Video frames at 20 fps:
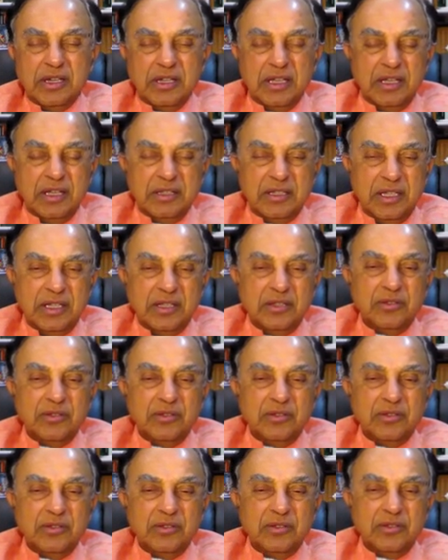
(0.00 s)
the
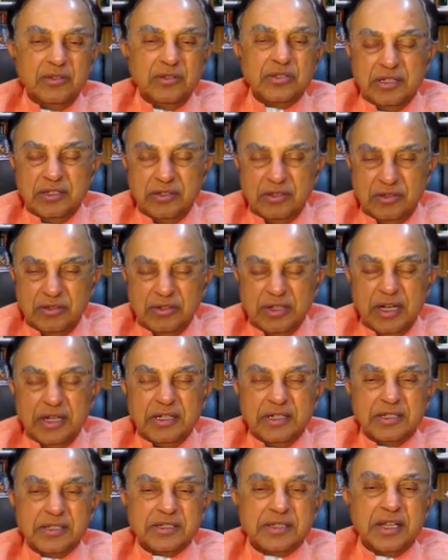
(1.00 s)
Hindus in the
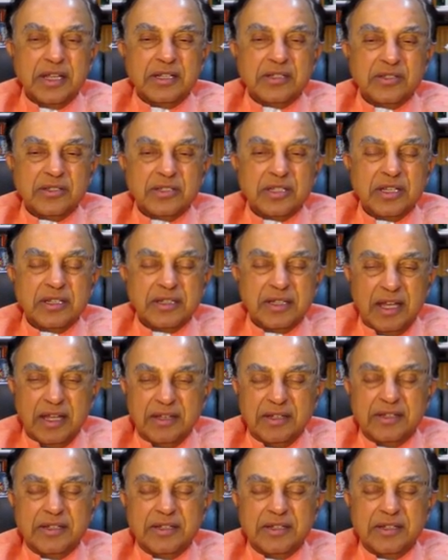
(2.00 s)
United States and